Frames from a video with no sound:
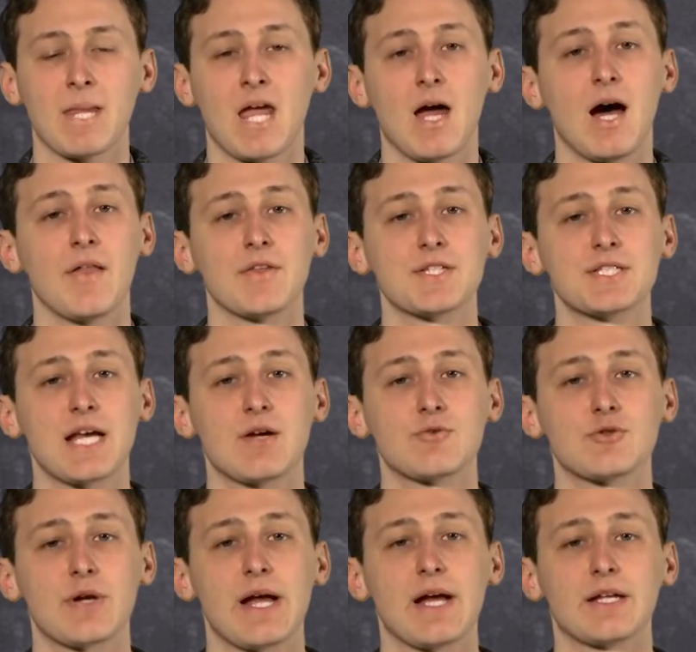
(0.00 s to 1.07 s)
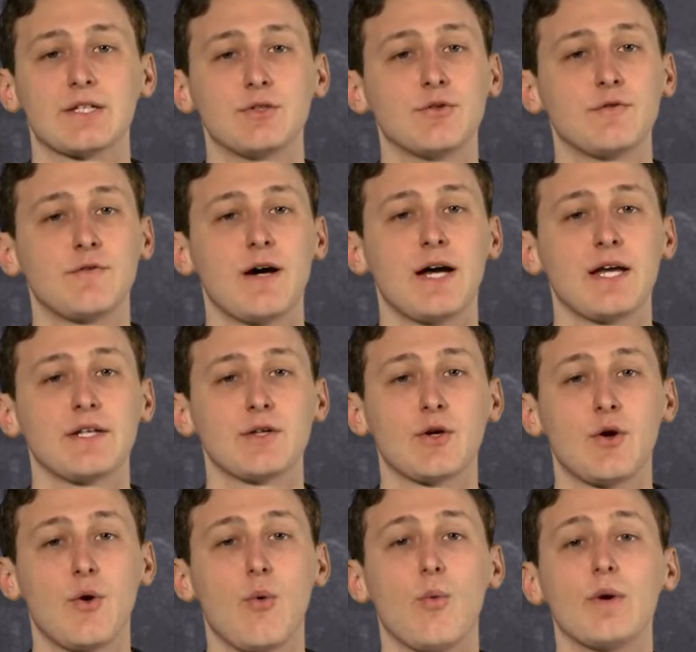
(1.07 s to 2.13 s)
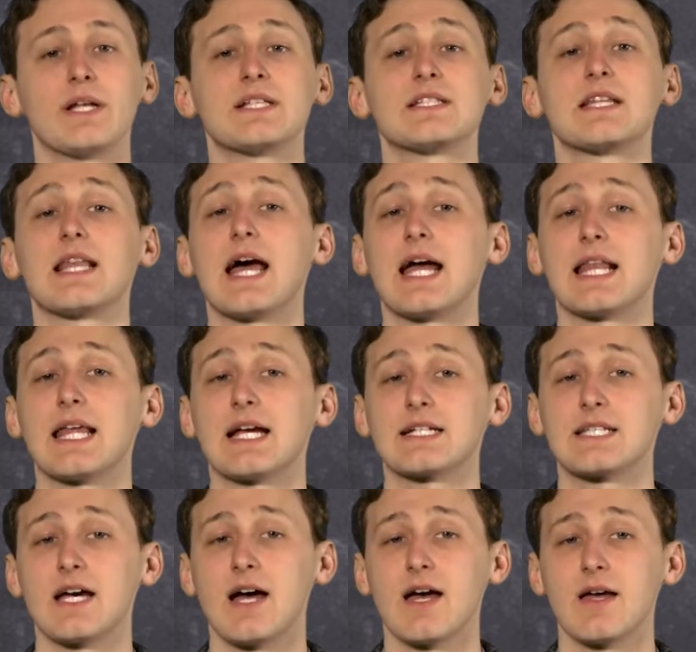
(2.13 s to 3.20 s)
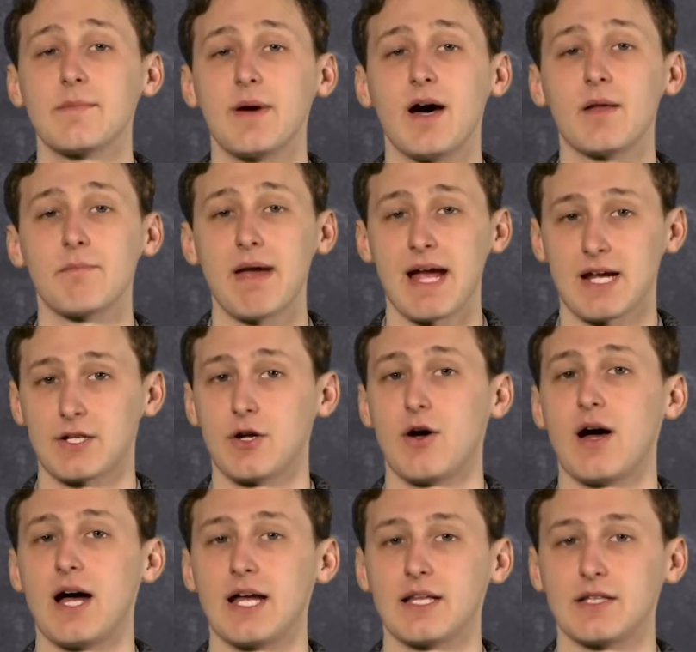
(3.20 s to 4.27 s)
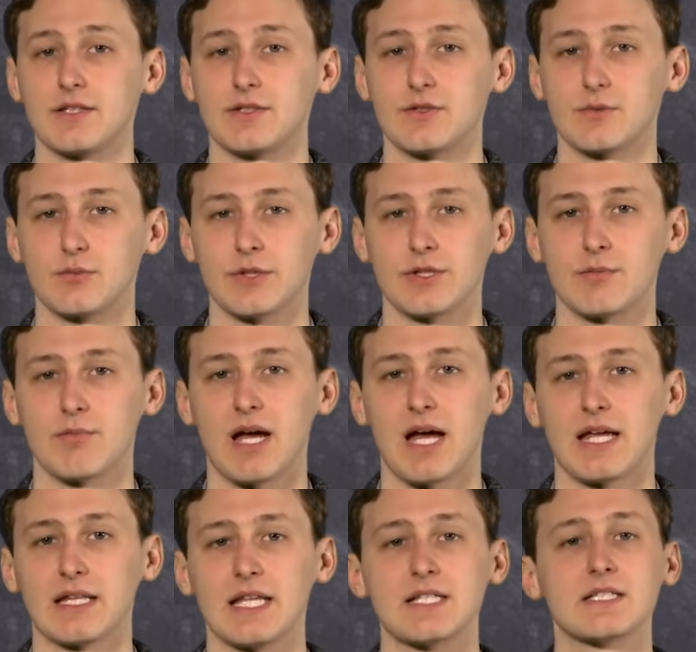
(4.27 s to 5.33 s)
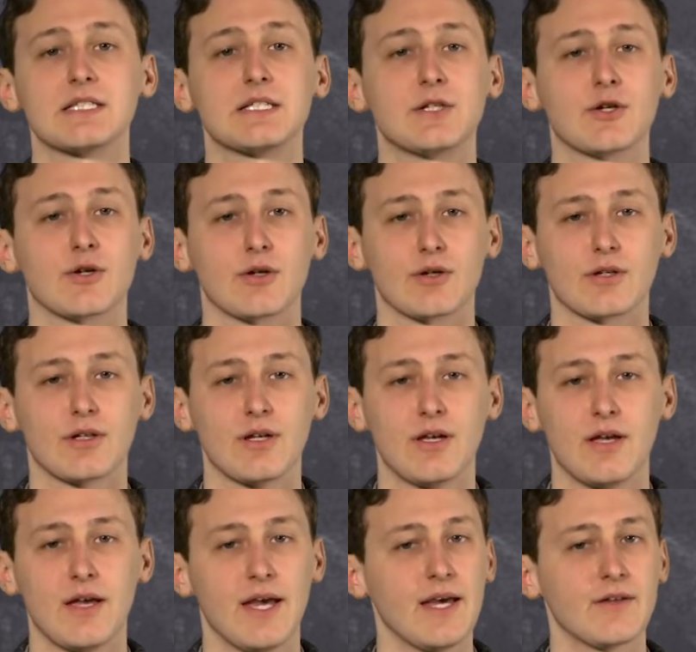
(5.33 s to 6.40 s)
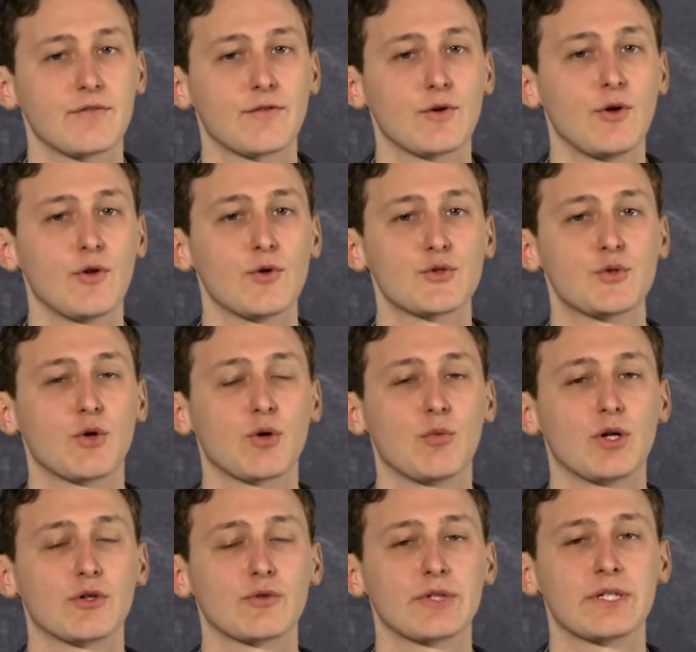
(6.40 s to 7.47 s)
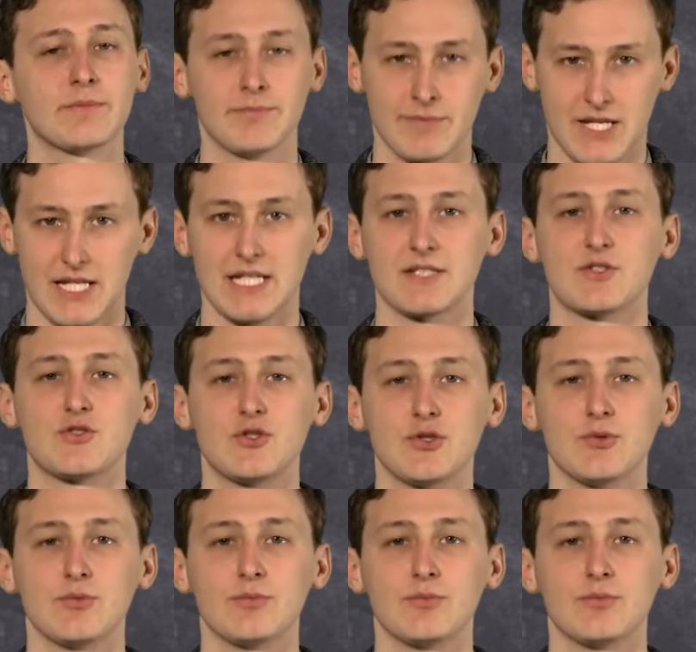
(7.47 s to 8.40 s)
On the soundtrack, you'll find When It's Lilac Time on Mackinac Island, written by Leslie Kirk. And for all those who are wondering, it's June.